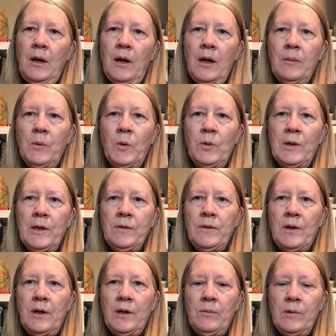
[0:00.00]
I'm Colette,
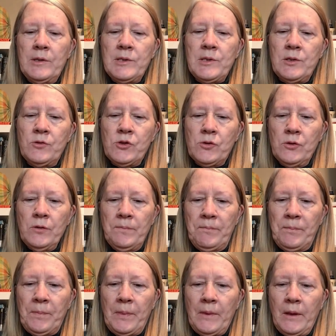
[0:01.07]
the highway stitcher,
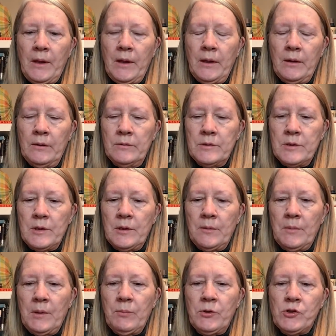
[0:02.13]
and
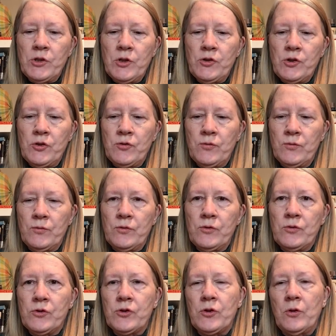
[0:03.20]
I appreciate you
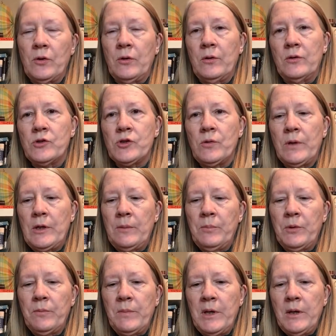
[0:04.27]
showing up
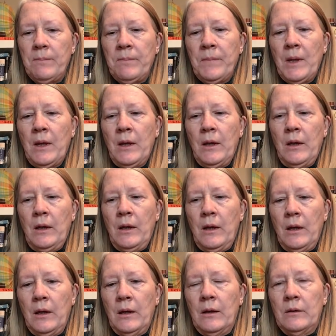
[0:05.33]
with me.
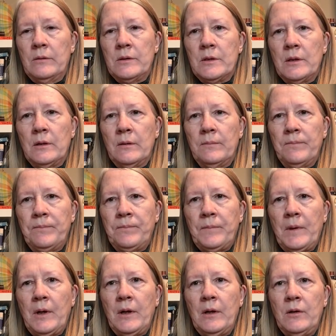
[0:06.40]
And
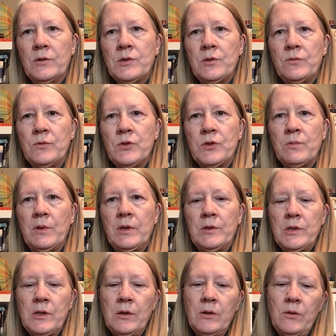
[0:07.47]
I also just want to
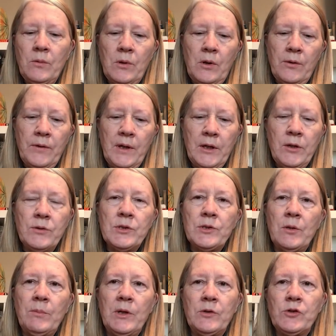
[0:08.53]
tell you all thank you
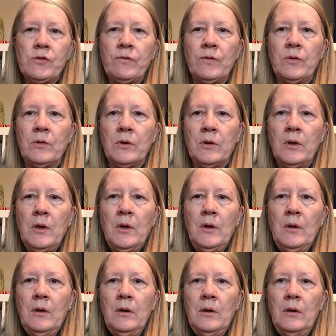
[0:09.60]
so much for
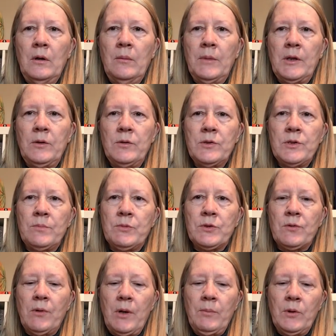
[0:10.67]
all my new
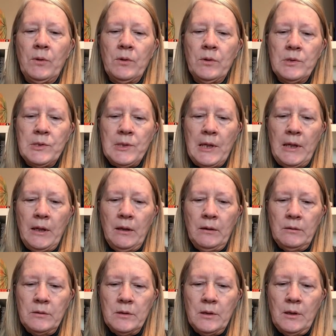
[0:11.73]
subscribers,
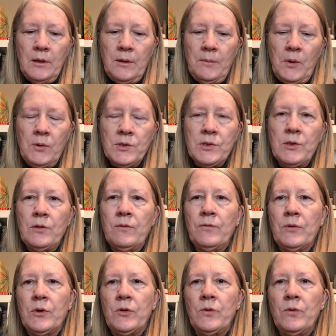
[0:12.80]
and also
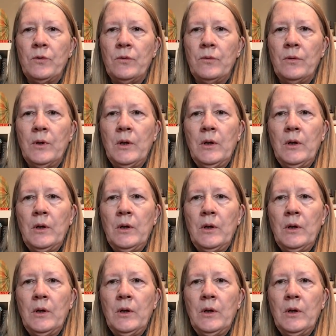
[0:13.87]
for you who